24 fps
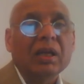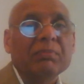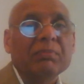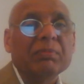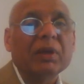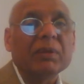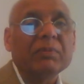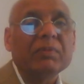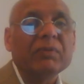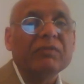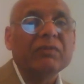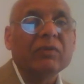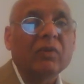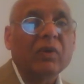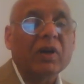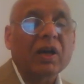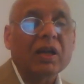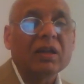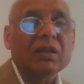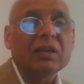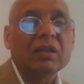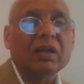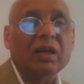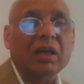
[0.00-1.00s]
But before
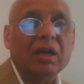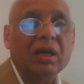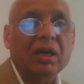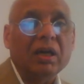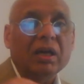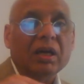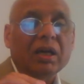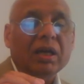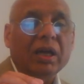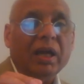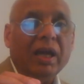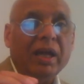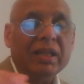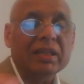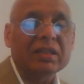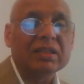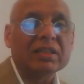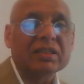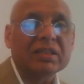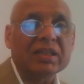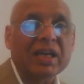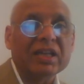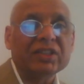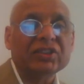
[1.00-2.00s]
I end
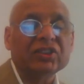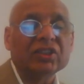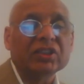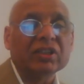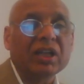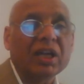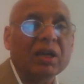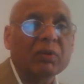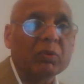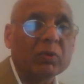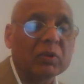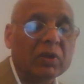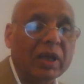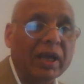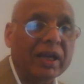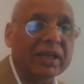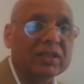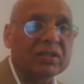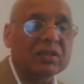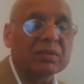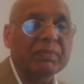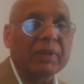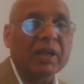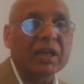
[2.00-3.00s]
the session, I would
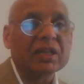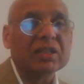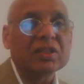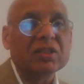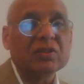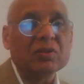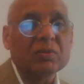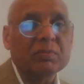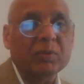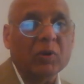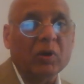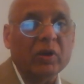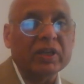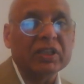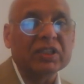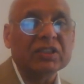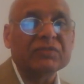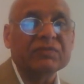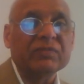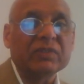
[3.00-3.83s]
like to make 2 points.